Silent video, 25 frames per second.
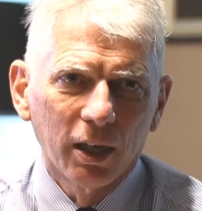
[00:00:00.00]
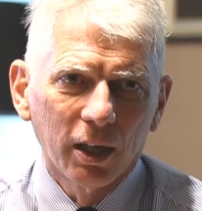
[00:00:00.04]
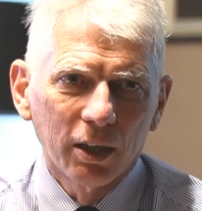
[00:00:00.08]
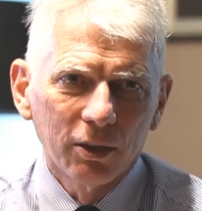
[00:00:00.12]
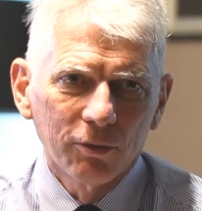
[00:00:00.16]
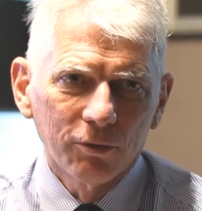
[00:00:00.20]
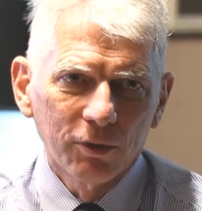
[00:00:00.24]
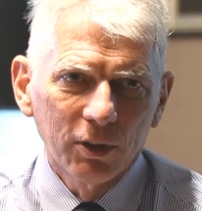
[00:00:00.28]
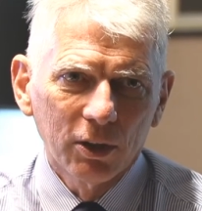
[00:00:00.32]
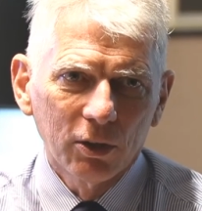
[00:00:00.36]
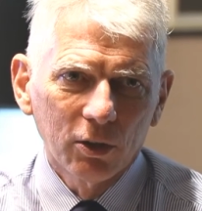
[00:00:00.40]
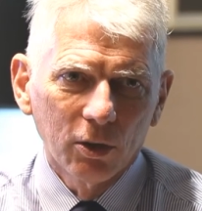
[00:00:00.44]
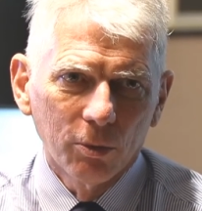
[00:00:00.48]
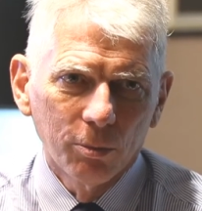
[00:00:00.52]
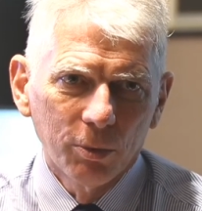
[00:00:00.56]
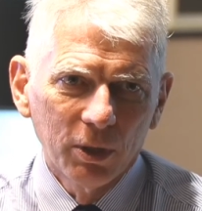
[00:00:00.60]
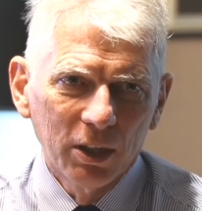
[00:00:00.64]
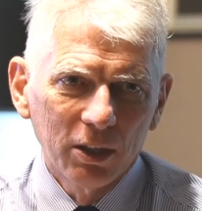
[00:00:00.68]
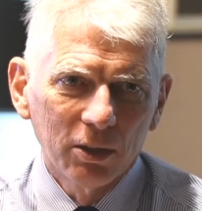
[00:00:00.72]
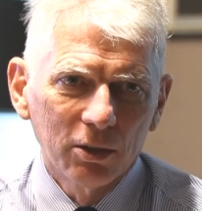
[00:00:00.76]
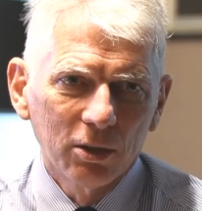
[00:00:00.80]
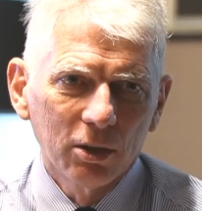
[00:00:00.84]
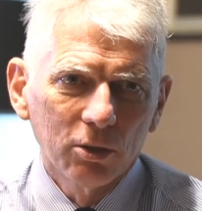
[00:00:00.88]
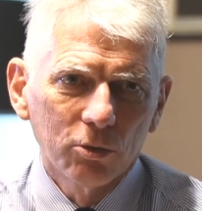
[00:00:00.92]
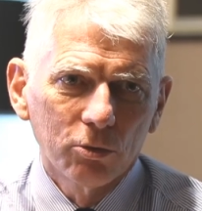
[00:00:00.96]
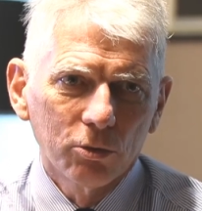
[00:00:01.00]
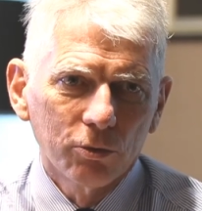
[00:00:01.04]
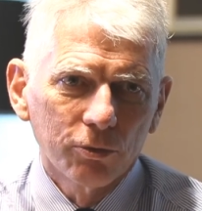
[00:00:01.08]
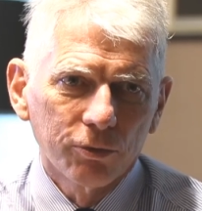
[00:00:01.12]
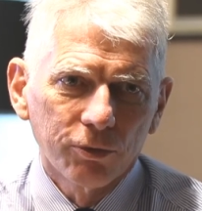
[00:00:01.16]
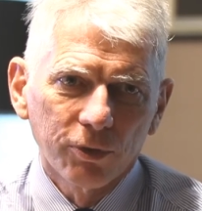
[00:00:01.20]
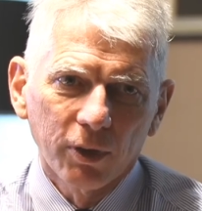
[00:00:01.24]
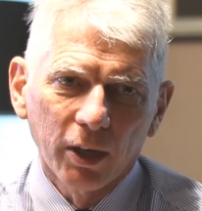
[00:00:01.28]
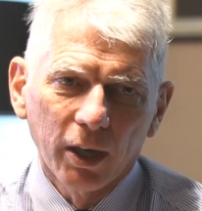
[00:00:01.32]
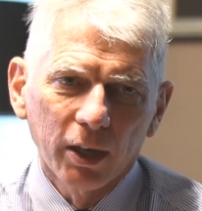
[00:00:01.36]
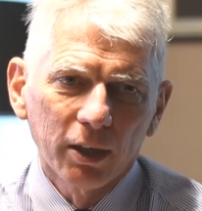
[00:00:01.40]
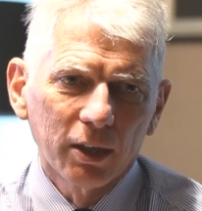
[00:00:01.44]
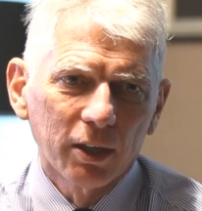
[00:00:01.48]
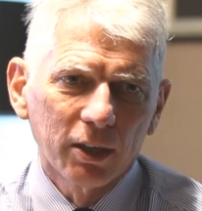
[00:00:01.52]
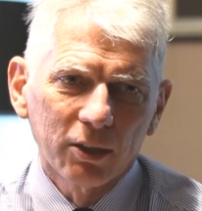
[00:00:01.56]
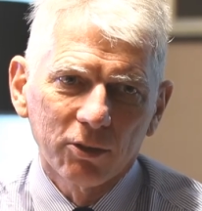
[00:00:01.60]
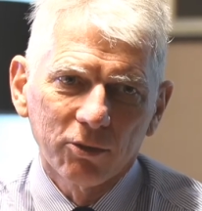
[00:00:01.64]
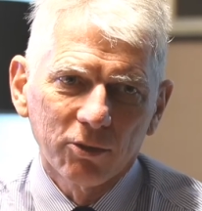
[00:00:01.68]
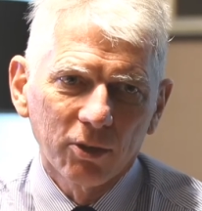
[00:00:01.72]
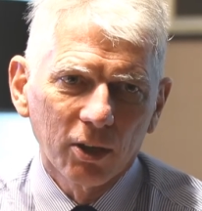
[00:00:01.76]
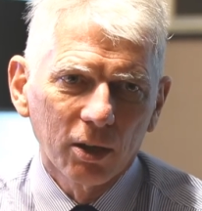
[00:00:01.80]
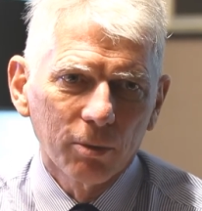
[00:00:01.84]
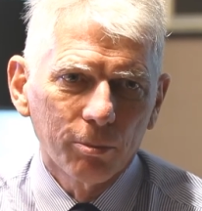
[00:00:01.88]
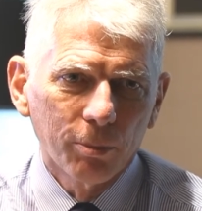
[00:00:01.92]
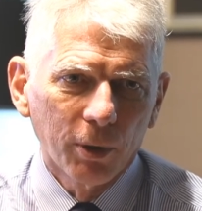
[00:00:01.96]
and with the ability to fly,
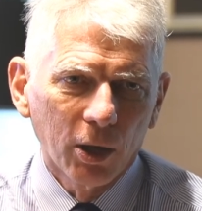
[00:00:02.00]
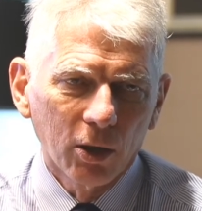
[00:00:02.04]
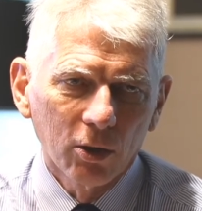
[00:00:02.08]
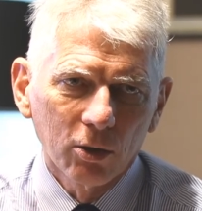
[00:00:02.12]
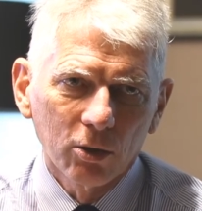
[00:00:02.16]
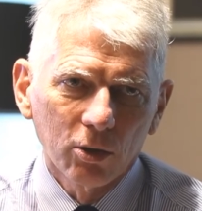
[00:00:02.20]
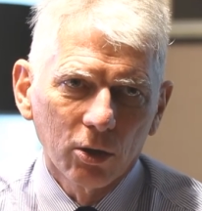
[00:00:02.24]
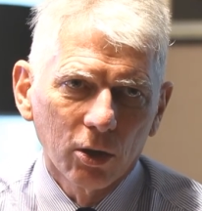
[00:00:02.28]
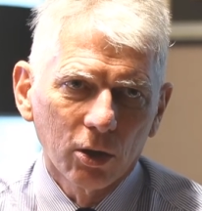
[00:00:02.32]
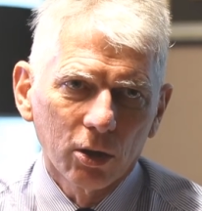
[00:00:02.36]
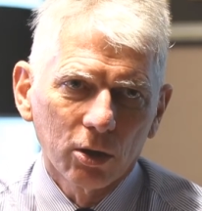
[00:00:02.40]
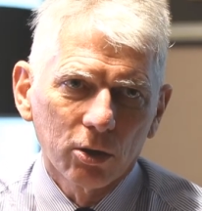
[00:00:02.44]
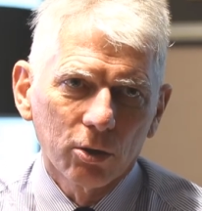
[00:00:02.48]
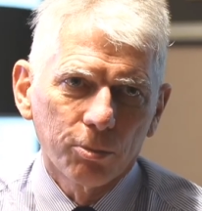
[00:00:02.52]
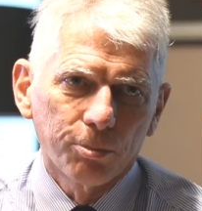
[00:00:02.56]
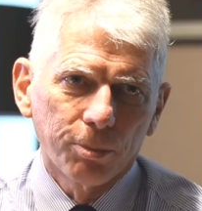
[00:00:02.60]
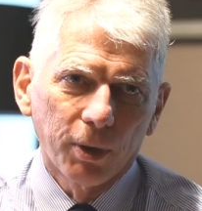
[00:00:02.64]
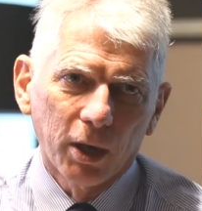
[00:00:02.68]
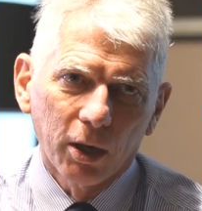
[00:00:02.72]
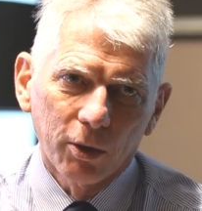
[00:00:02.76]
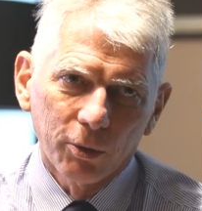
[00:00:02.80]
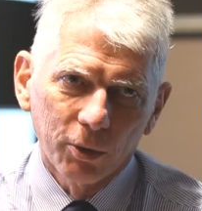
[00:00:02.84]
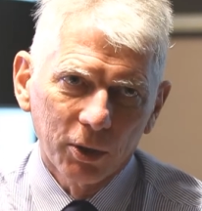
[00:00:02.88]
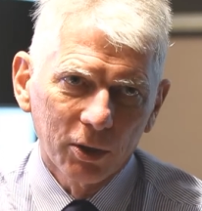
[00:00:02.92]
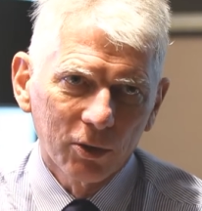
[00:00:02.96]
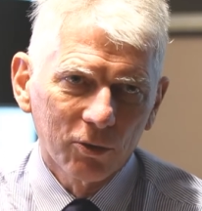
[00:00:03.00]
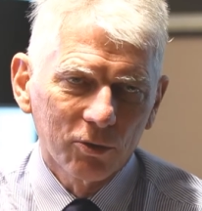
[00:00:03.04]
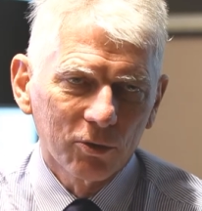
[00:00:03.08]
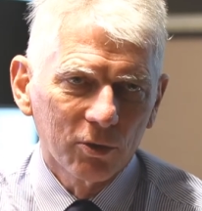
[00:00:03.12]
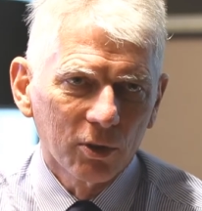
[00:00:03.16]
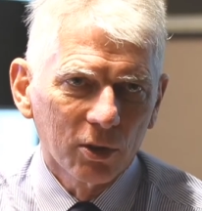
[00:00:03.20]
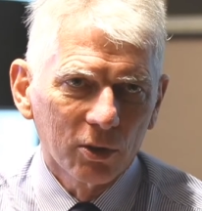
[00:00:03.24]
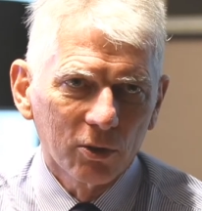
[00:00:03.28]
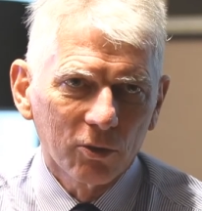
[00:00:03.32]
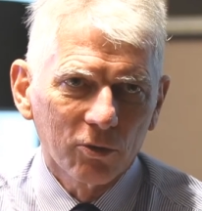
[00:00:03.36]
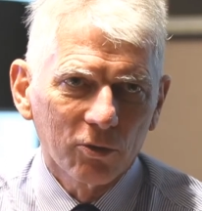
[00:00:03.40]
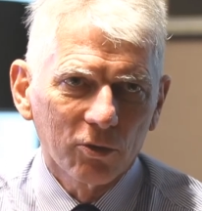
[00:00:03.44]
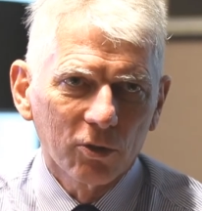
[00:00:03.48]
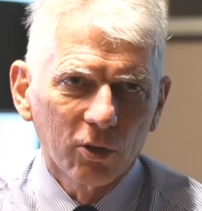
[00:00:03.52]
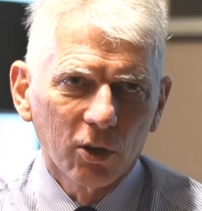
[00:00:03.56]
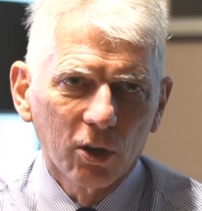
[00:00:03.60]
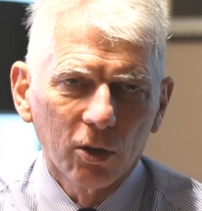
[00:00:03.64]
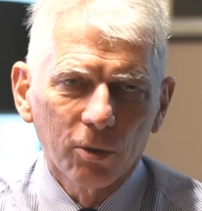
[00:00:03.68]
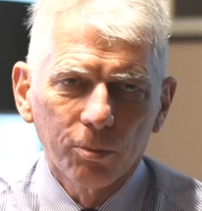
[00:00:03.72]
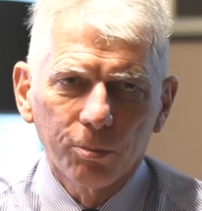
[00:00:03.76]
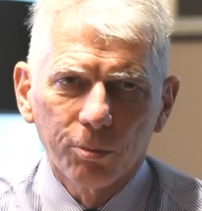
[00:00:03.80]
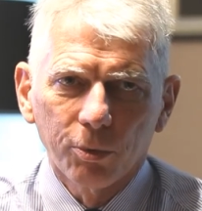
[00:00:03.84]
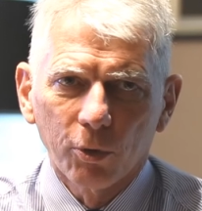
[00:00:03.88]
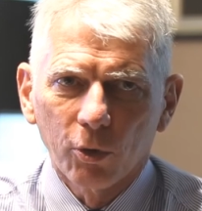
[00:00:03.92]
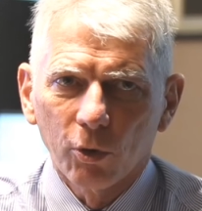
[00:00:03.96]
let's say, Bangkok, Paris
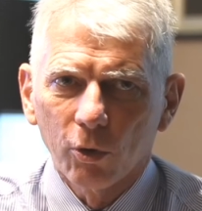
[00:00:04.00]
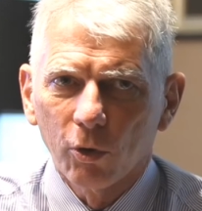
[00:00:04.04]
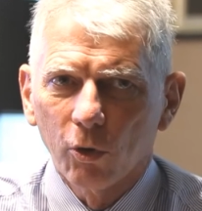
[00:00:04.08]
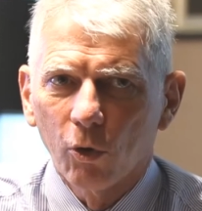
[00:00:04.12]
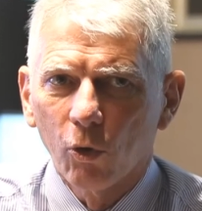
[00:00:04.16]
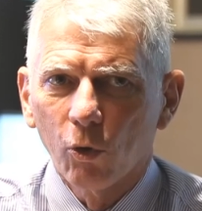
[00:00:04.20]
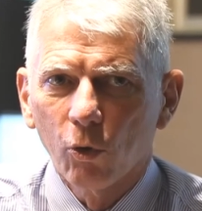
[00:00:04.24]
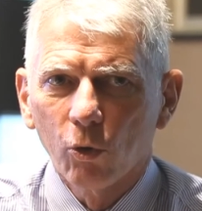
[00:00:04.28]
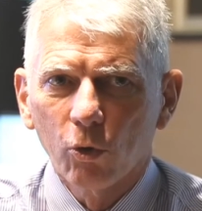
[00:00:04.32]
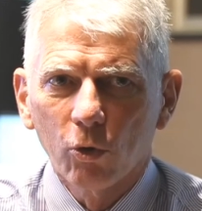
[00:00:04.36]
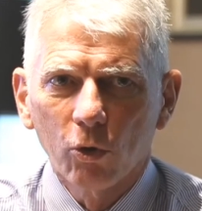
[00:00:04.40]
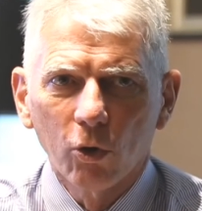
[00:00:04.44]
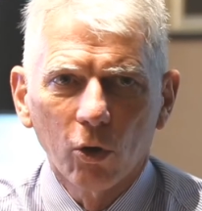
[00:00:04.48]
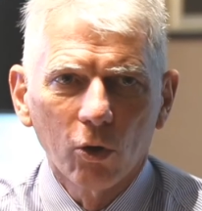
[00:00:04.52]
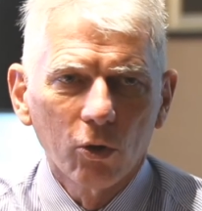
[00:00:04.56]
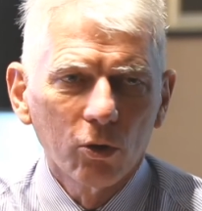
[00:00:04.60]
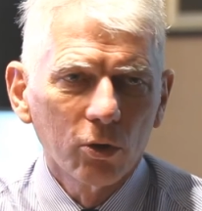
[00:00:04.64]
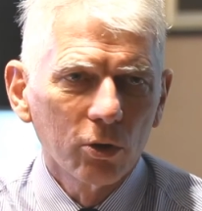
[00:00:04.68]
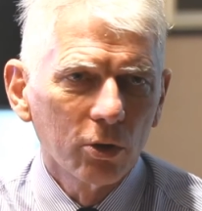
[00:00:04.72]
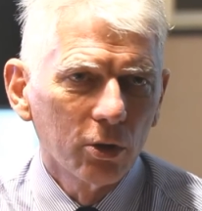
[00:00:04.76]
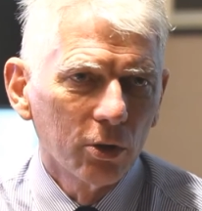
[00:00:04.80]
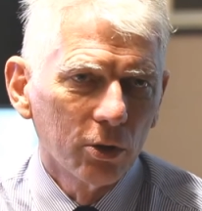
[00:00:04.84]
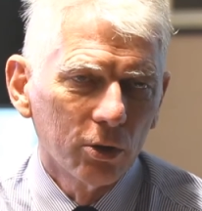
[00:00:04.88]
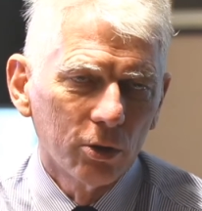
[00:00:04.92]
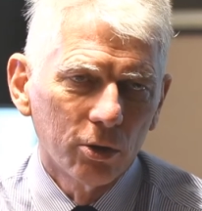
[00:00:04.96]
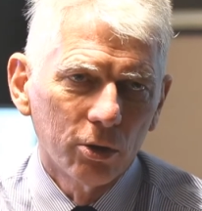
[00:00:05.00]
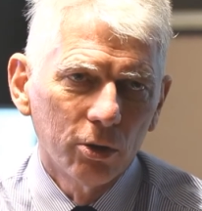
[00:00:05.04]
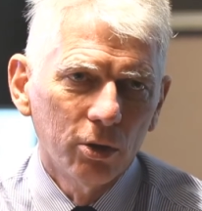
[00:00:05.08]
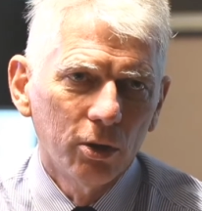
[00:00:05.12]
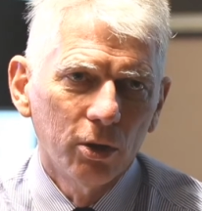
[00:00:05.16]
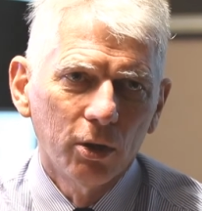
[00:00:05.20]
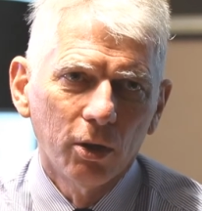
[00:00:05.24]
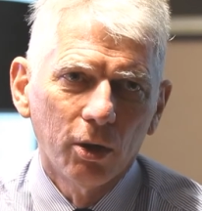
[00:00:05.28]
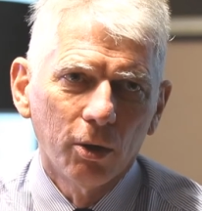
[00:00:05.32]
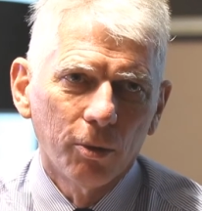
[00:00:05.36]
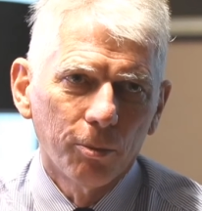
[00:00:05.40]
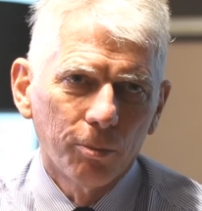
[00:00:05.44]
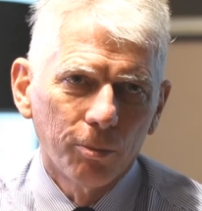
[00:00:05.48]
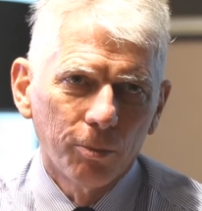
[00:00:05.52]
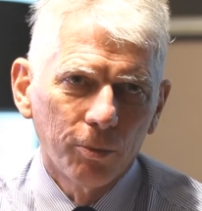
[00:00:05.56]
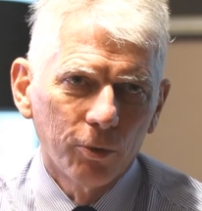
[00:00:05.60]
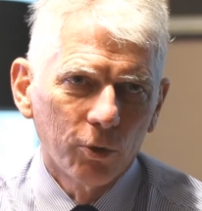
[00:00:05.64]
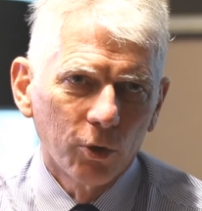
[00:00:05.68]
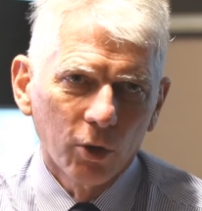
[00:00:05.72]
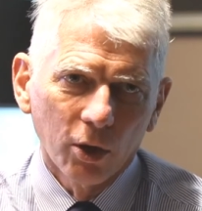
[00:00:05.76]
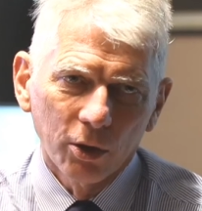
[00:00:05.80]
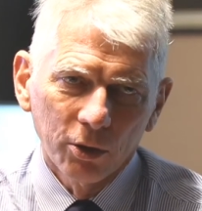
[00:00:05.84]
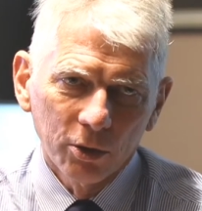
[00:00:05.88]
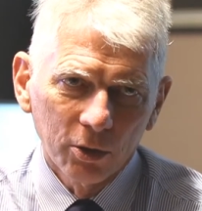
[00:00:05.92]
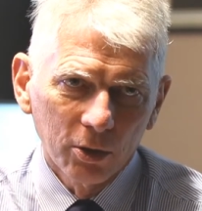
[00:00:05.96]
non-stop or Hong Kong, uh,
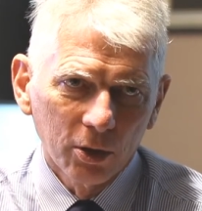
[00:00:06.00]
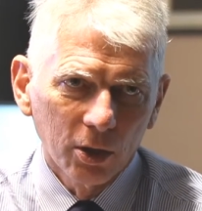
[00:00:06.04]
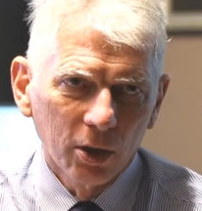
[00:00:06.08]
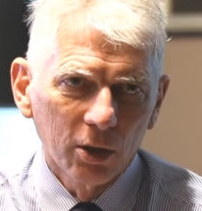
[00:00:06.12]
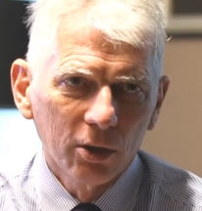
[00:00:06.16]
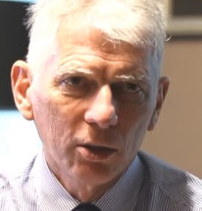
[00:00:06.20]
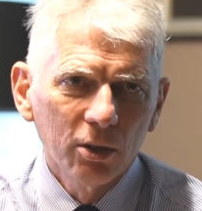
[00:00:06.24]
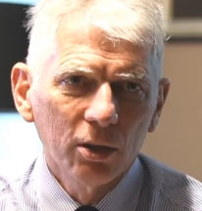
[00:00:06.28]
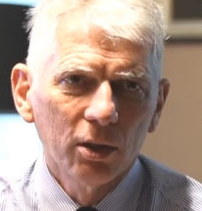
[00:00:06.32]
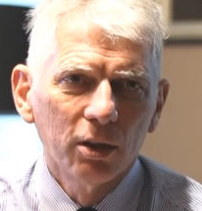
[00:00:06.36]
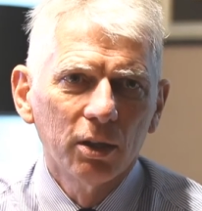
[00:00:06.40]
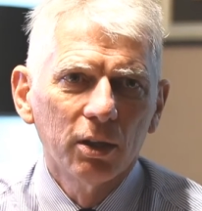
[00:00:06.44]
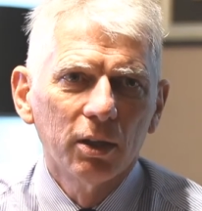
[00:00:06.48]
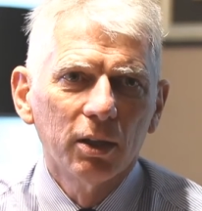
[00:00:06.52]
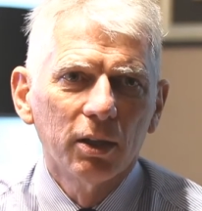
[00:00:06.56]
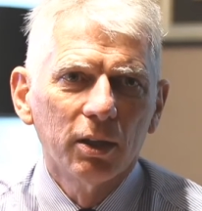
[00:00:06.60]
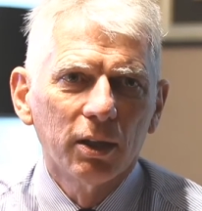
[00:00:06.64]
London.